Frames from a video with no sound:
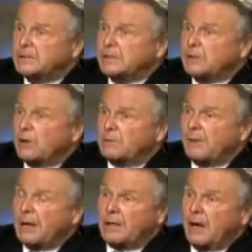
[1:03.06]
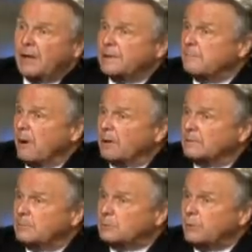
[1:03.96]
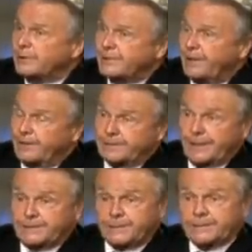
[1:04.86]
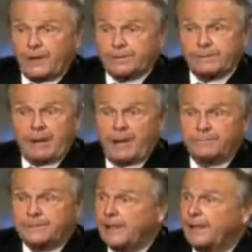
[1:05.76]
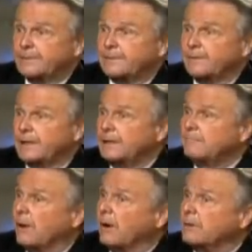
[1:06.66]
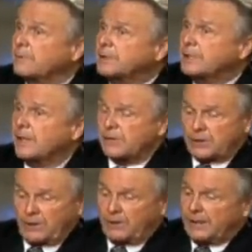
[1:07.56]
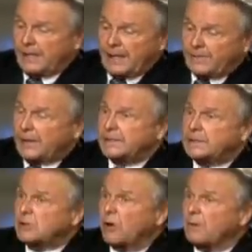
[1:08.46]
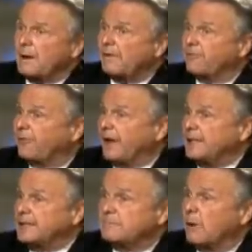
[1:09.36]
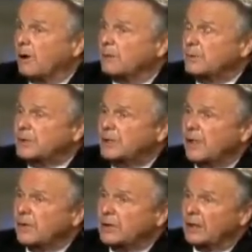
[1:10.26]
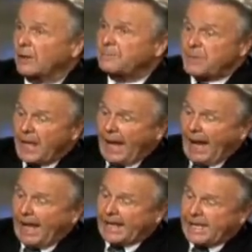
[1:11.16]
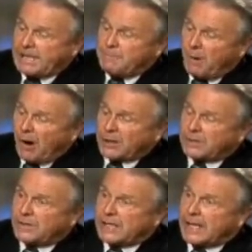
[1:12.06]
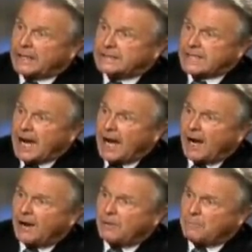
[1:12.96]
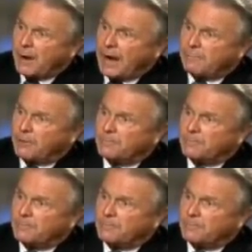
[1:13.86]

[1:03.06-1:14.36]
that talked about God, he marked them with one color. Things that talked about death, or he'd mark them with another color. Things that talk about faith, he'd mark them with another color. And he marked the entire Bible.